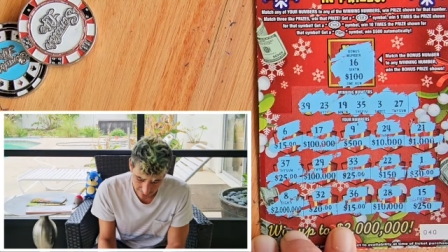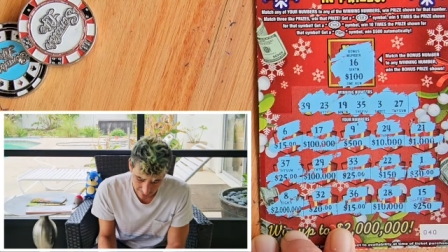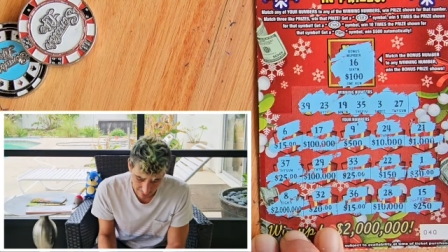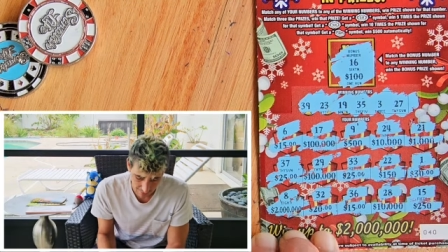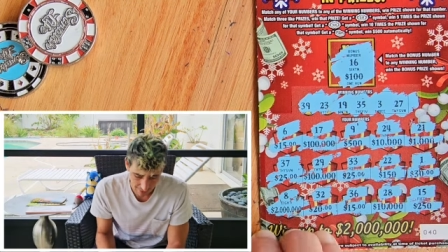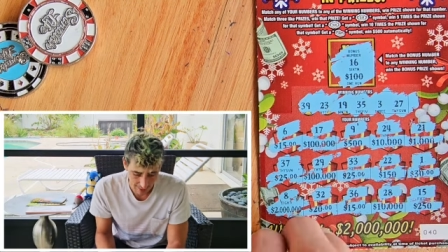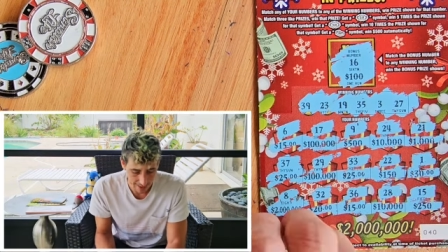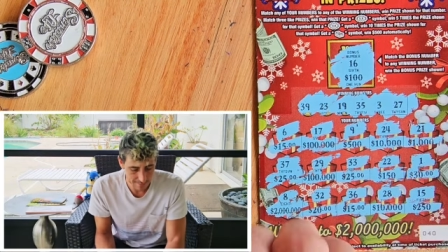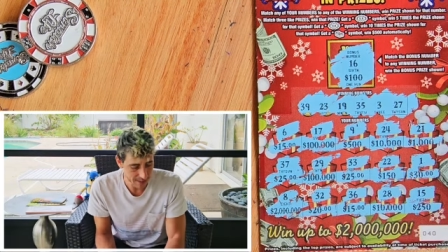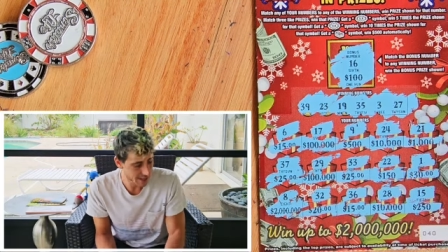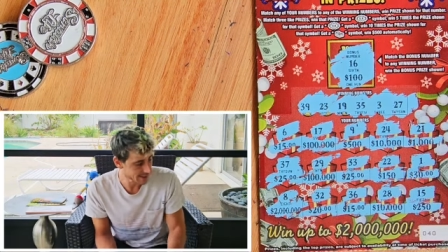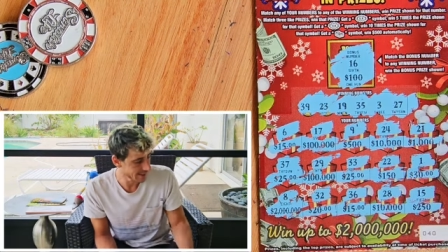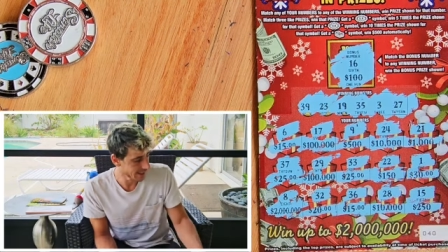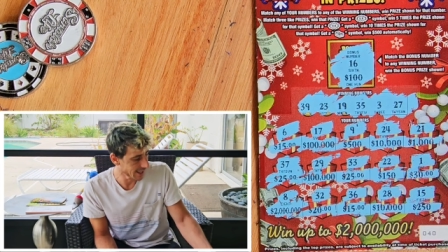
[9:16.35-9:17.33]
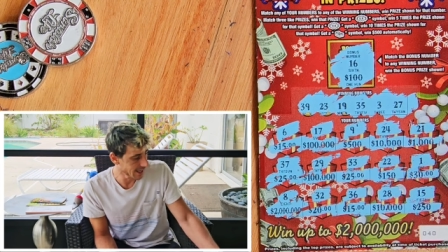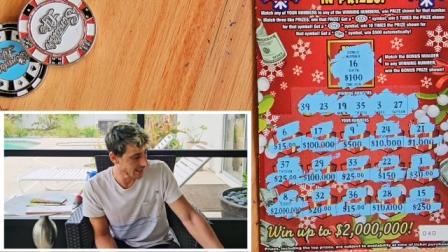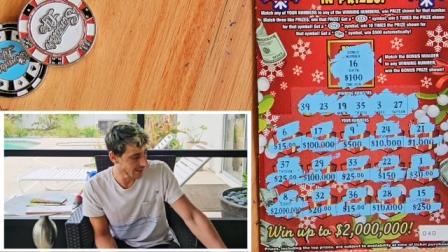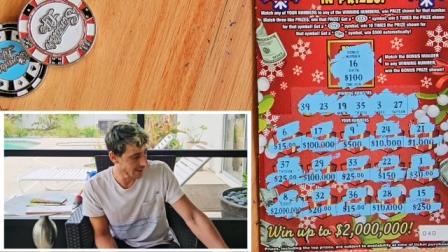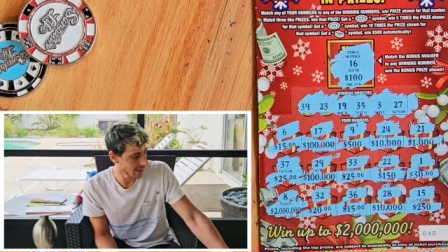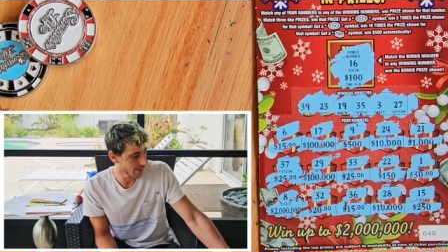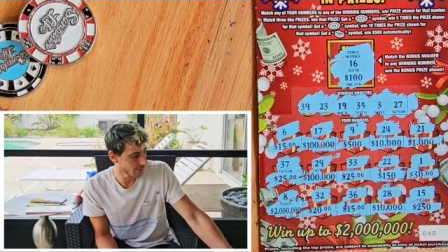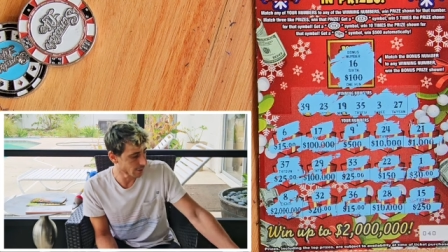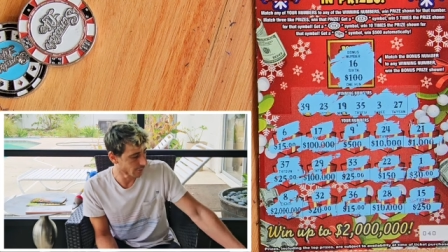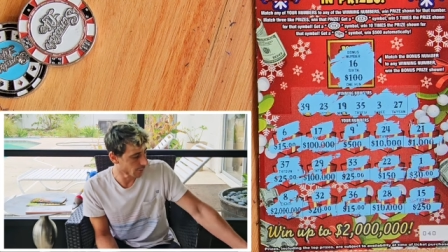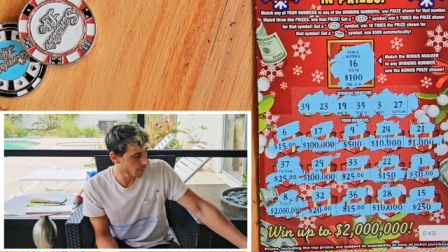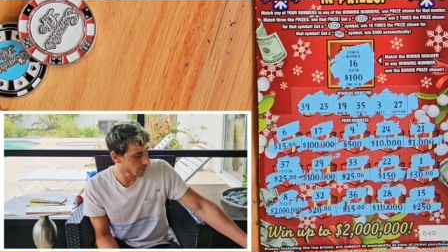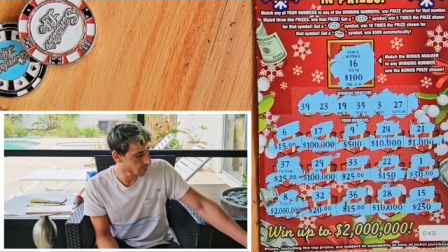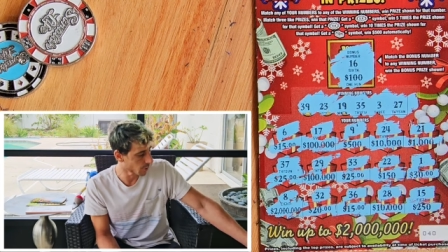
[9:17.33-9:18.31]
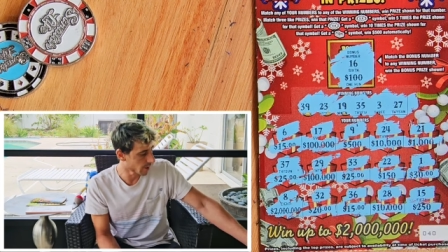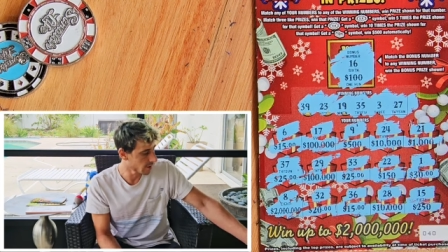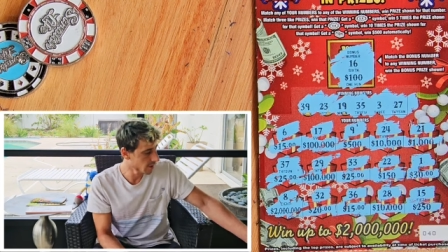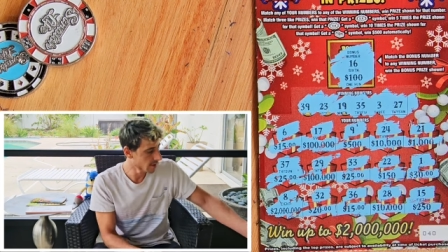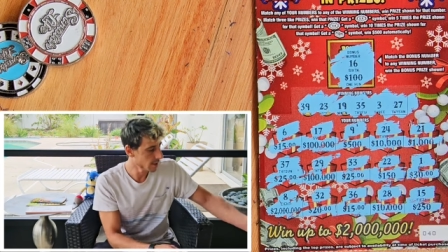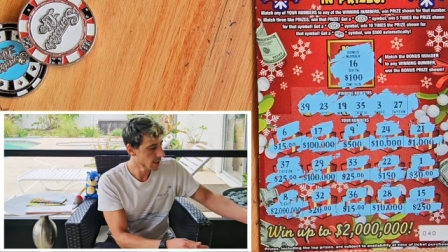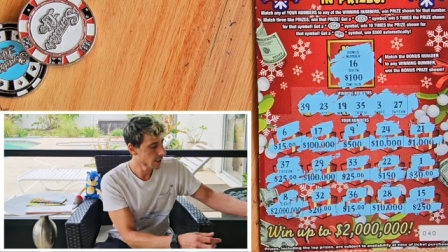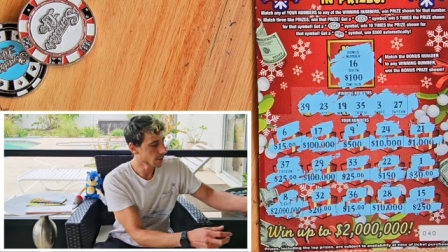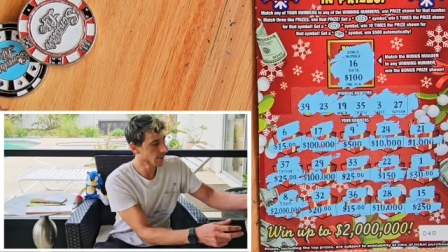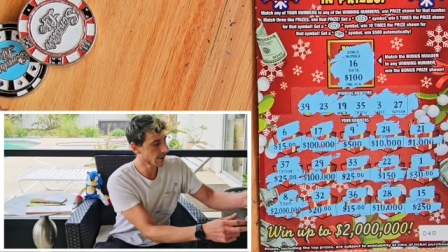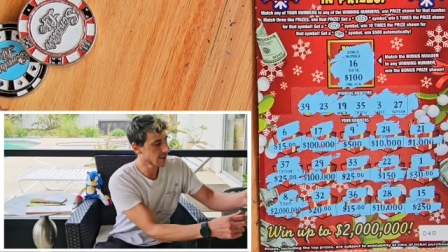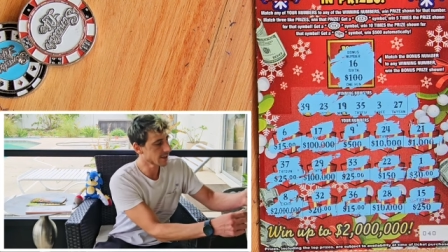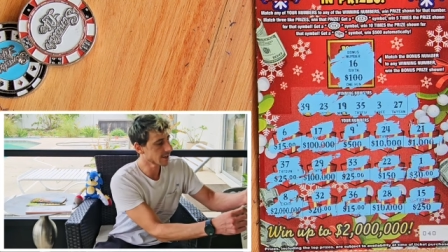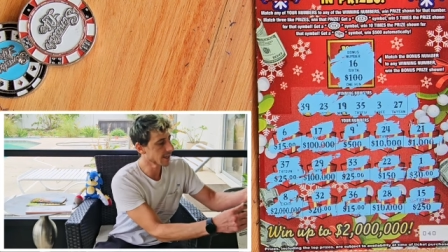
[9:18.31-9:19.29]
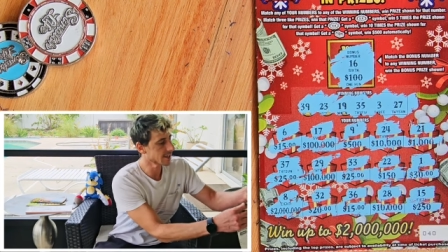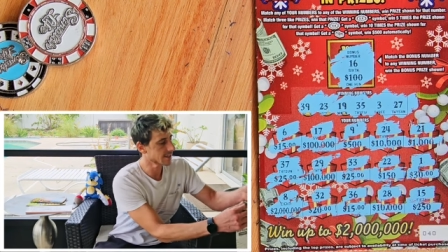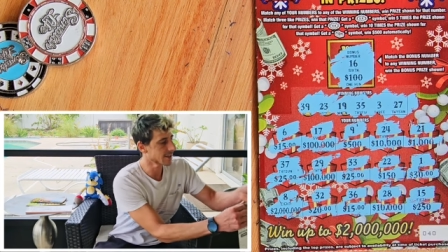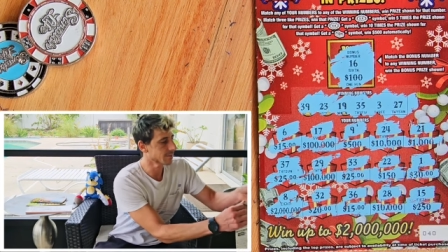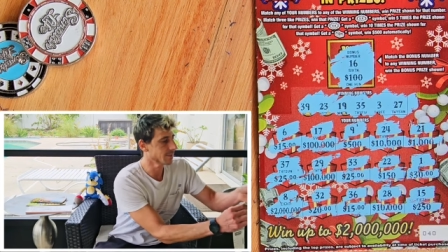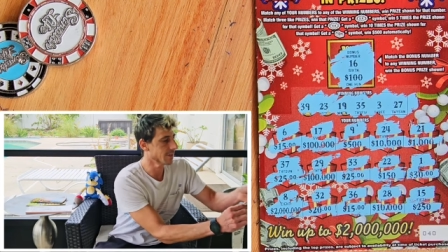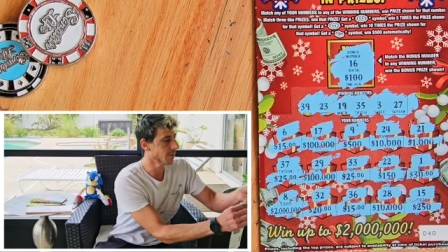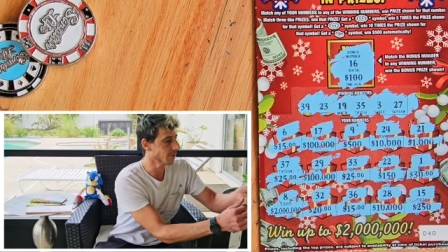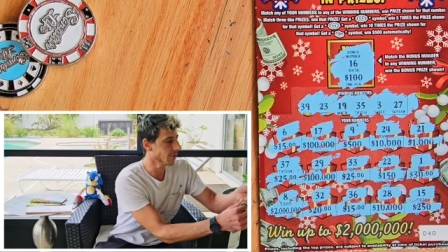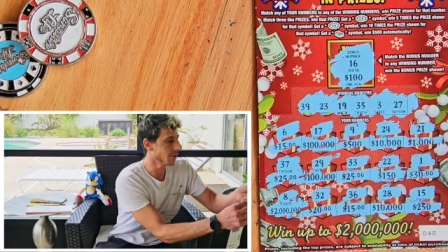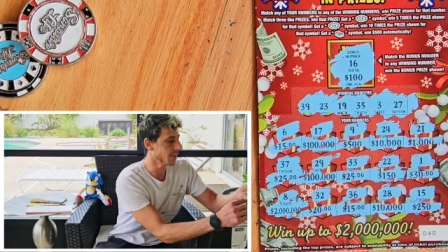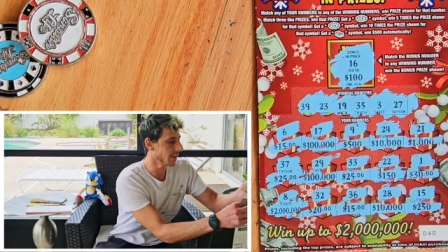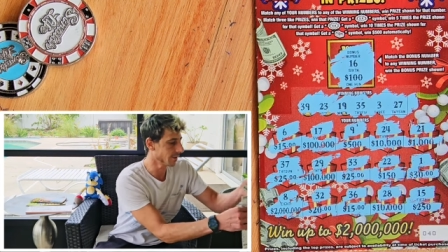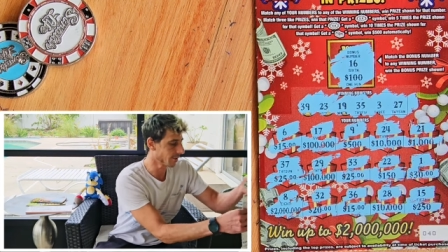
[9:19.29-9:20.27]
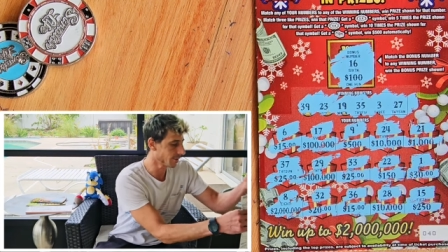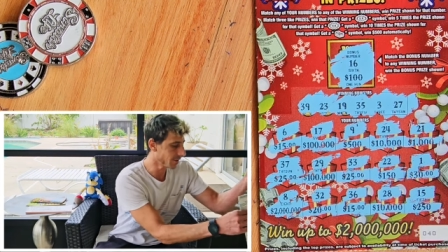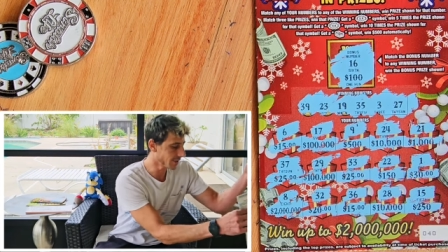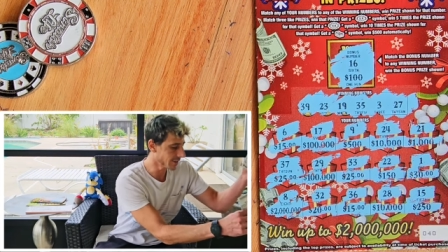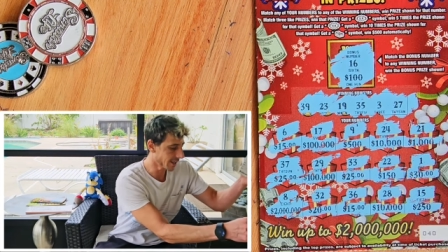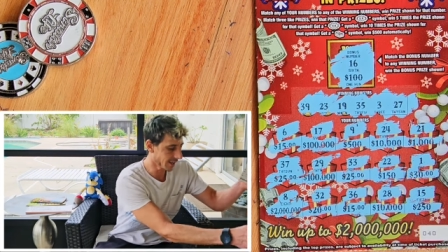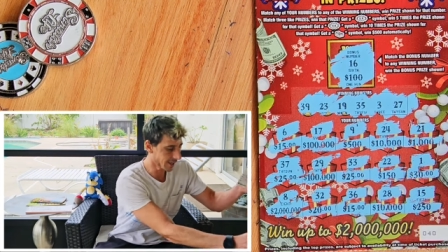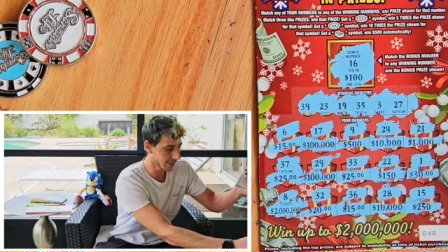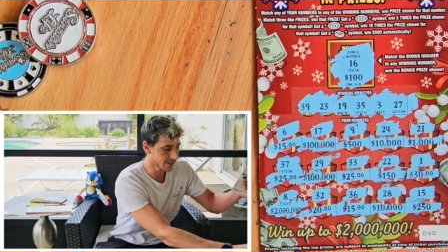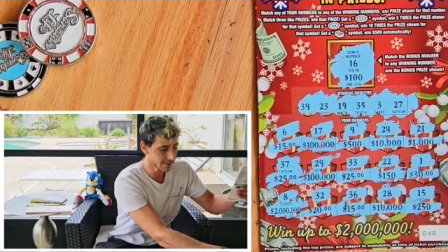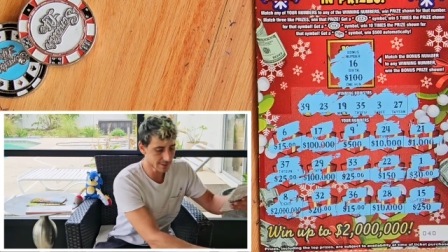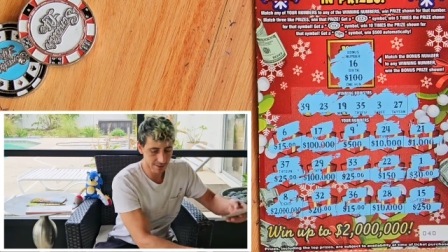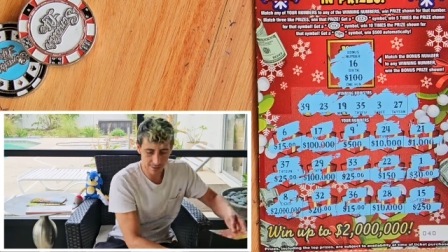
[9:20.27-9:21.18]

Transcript: All right, I'm not seeing anything on the first one. We could get something good here on these tickets.